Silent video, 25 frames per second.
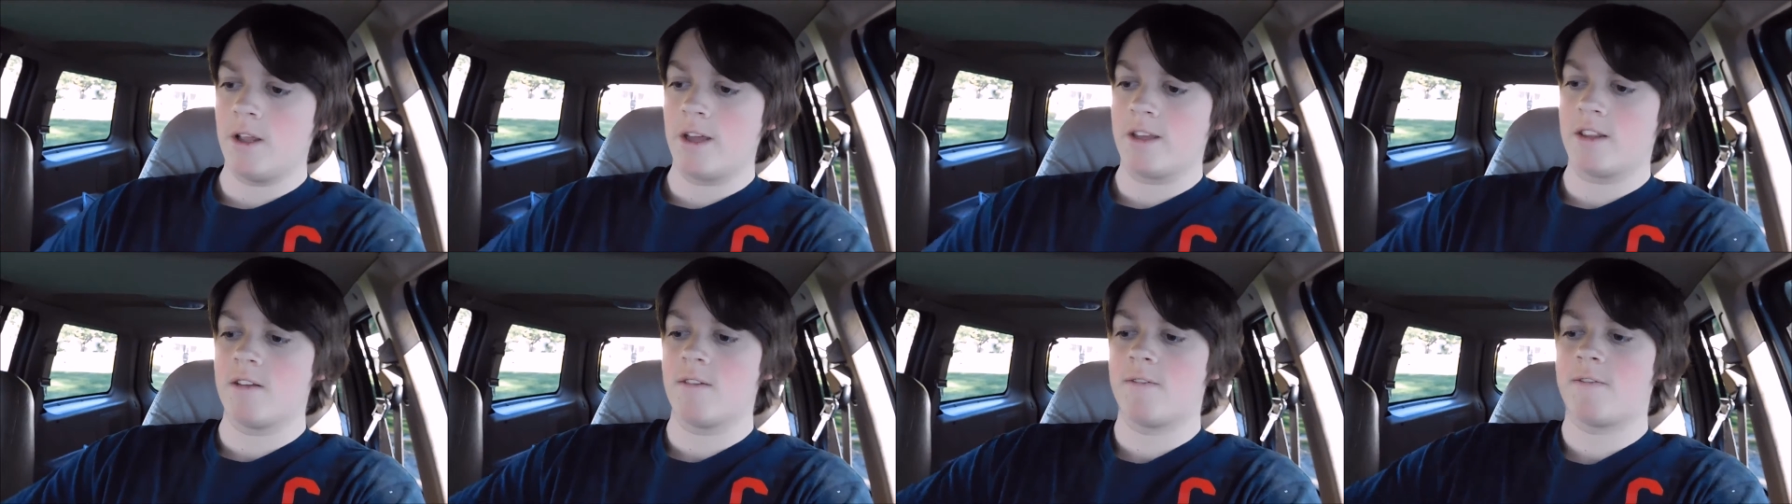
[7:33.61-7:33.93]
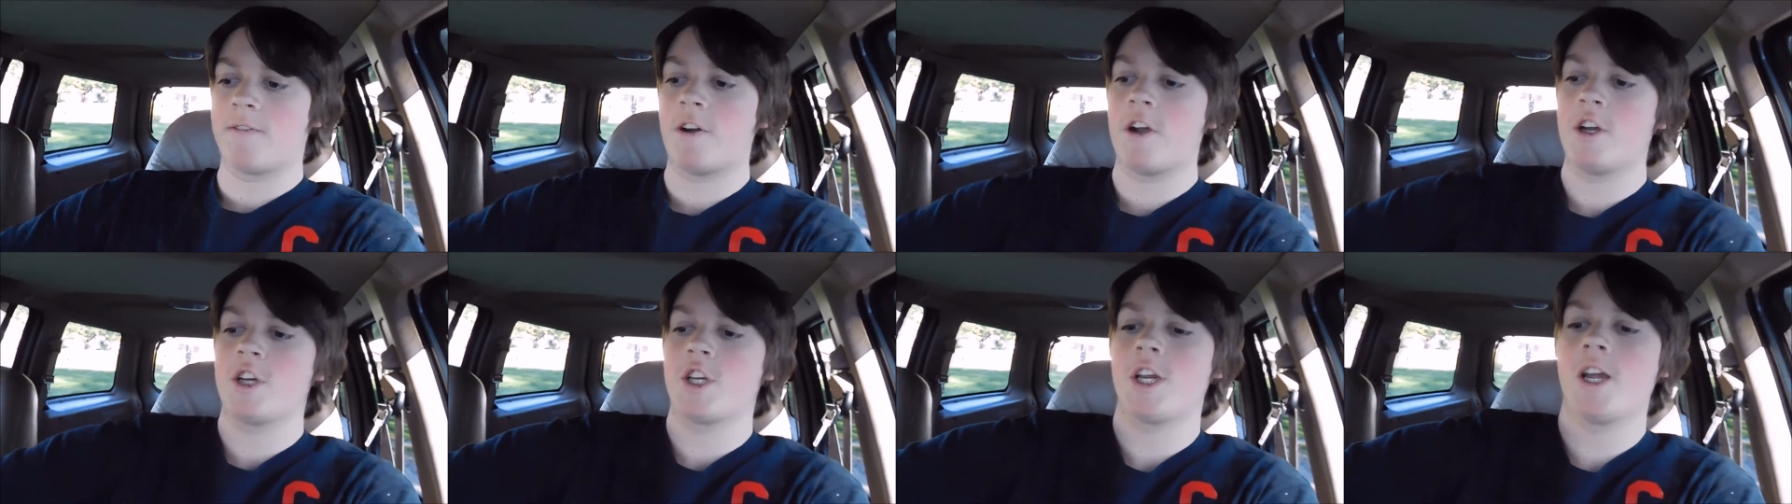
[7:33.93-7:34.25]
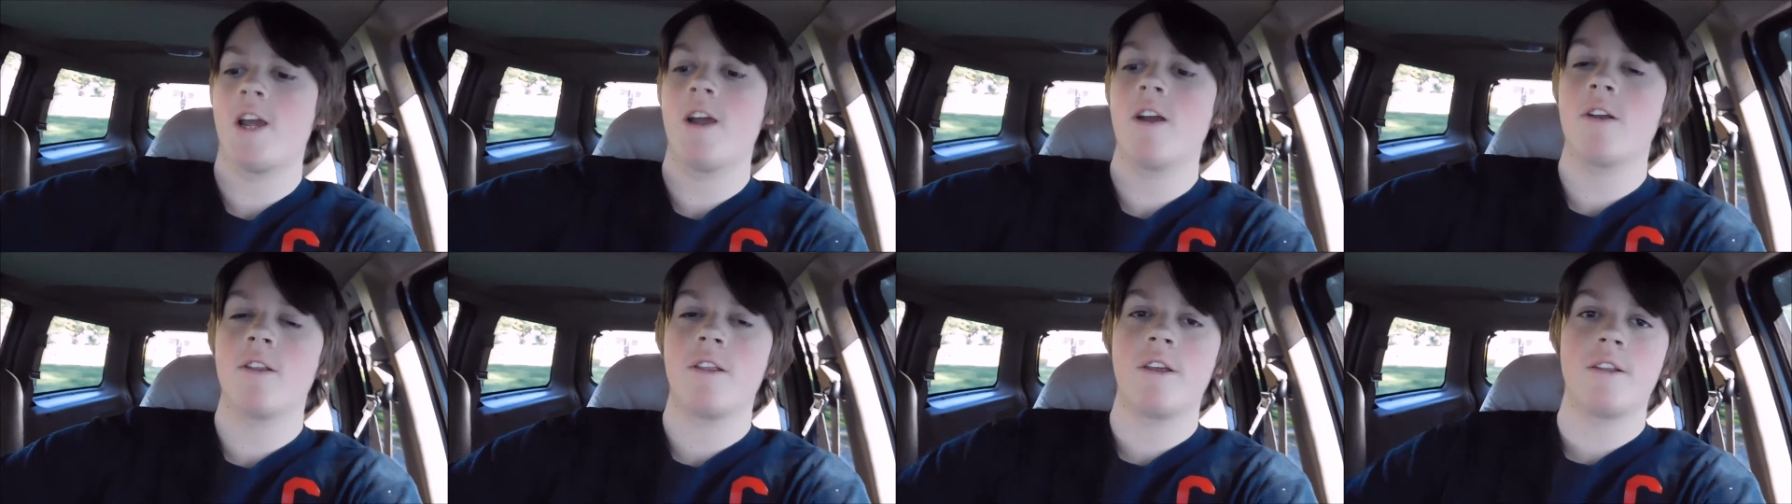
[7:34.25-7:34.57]
like the fresh
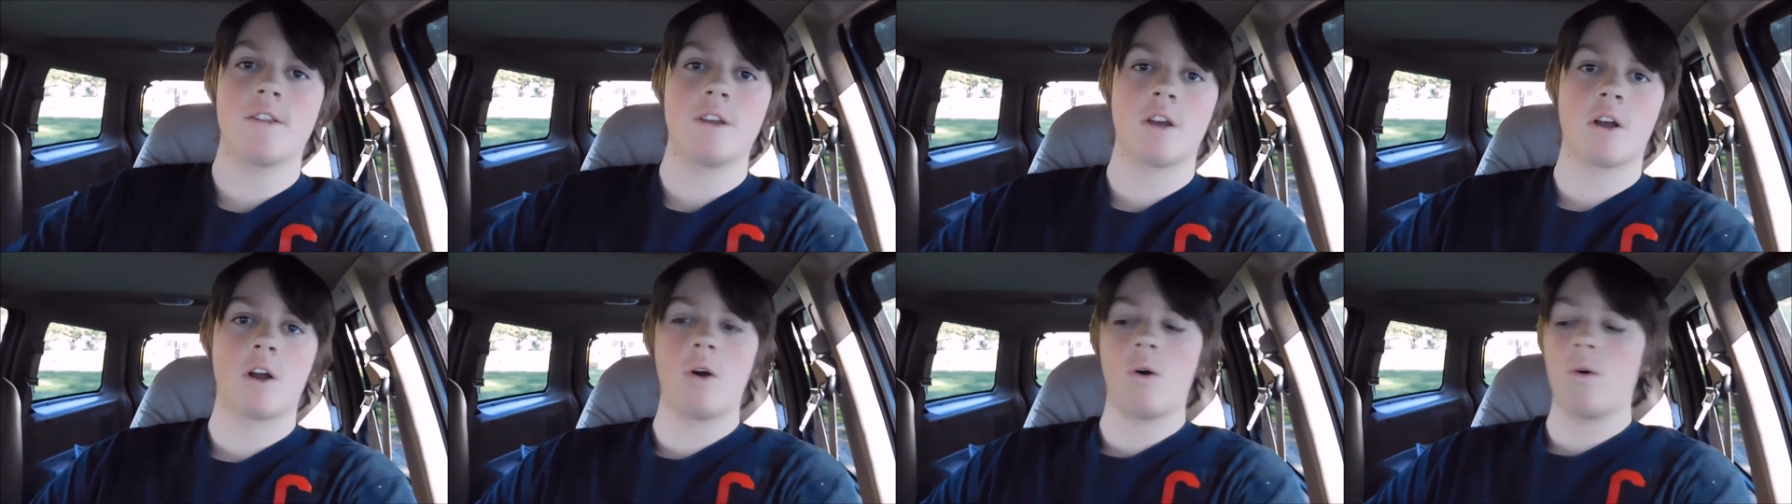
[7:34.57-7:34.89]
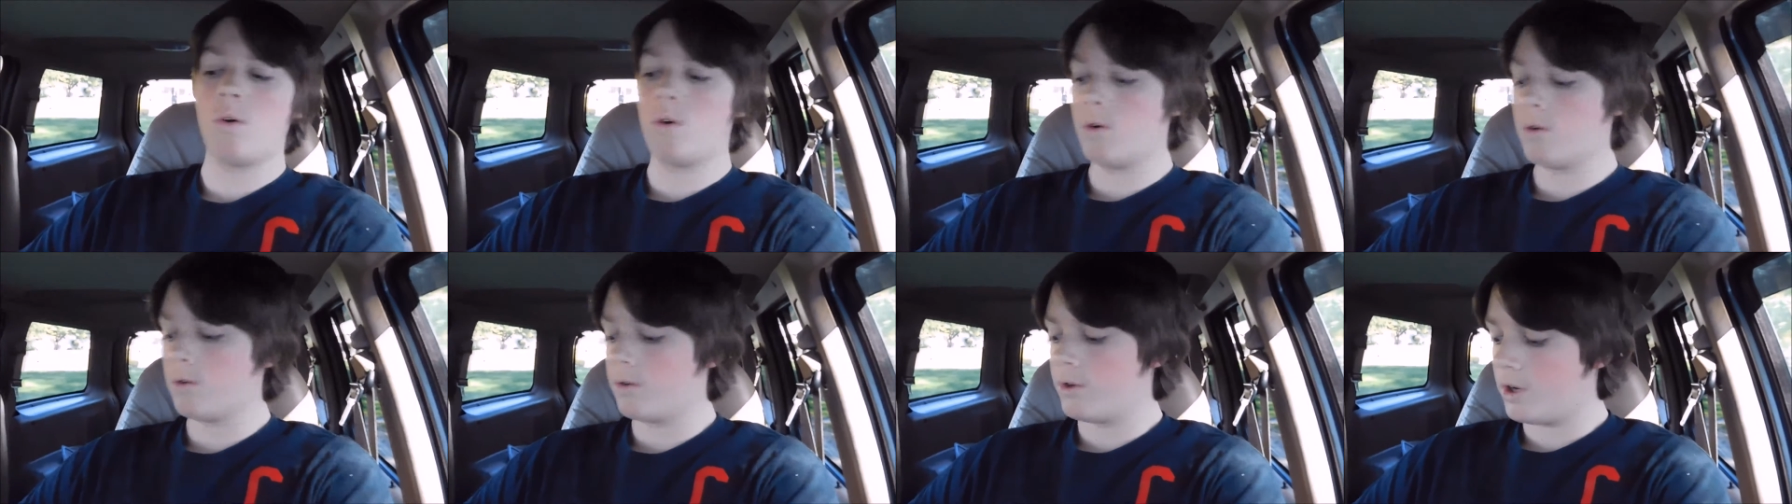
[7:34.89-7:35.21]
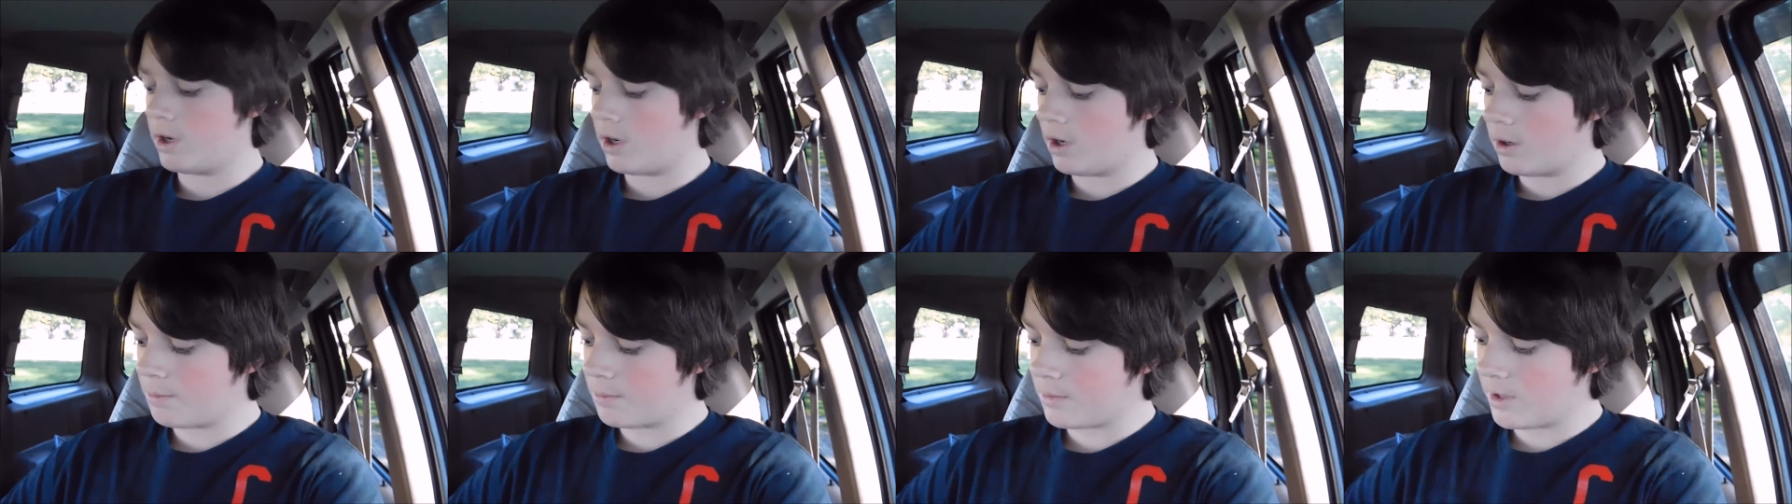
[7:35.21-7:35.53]
air that the cold
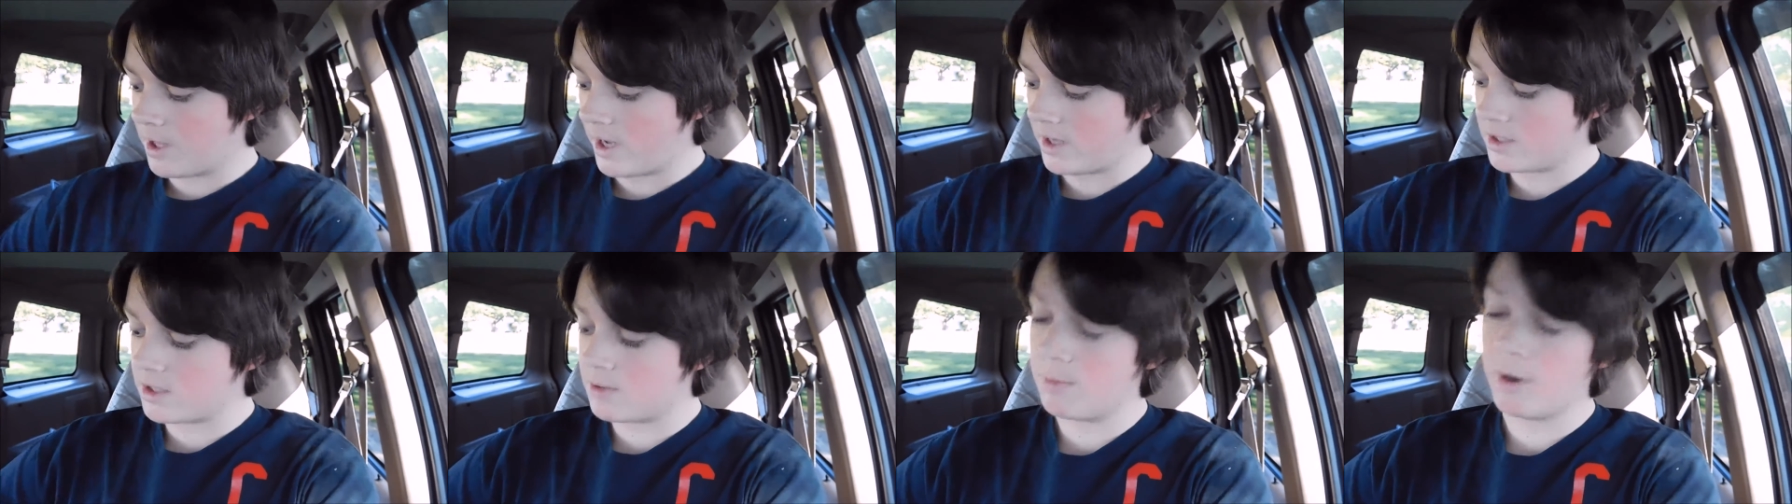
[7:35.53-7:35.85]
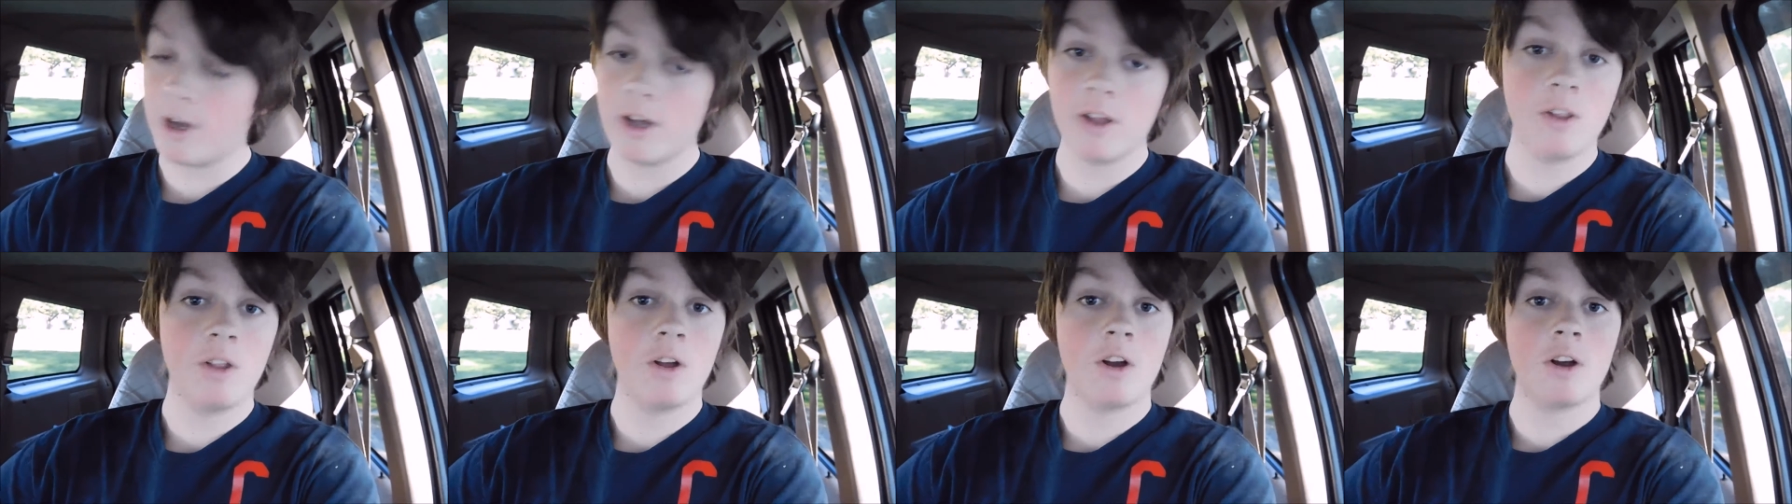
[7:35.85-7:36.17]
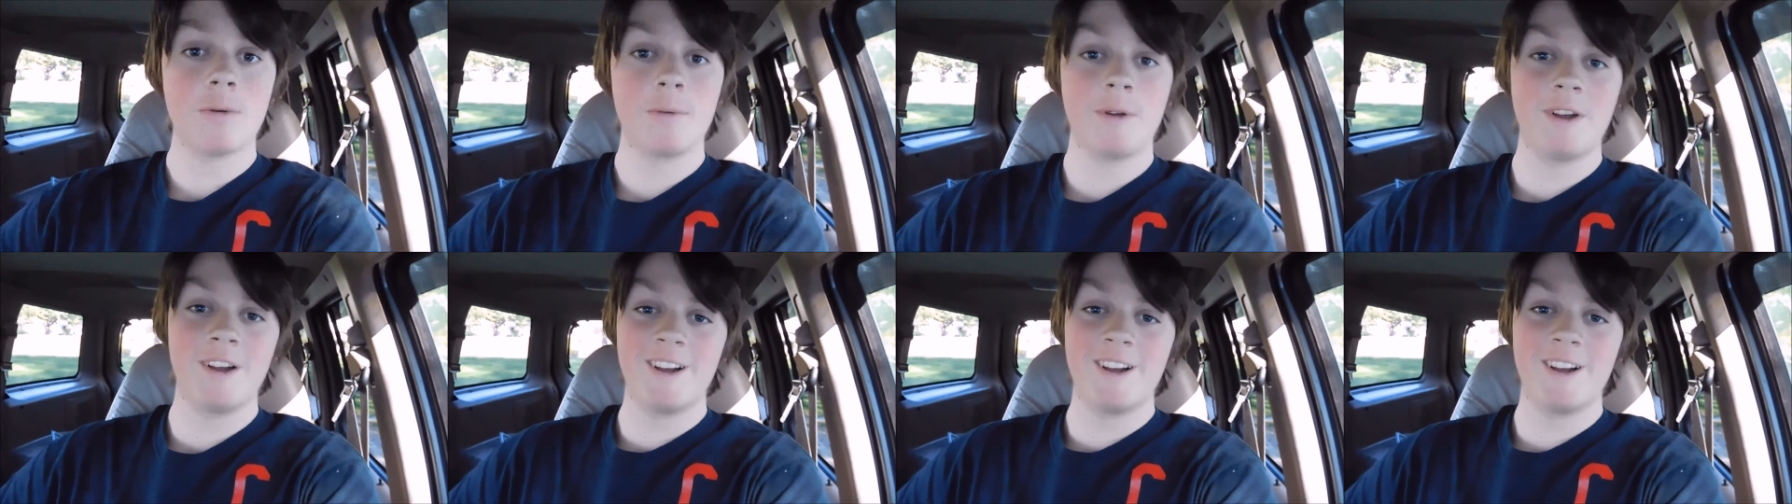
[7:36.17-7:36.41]
up. Oh, that's my alarm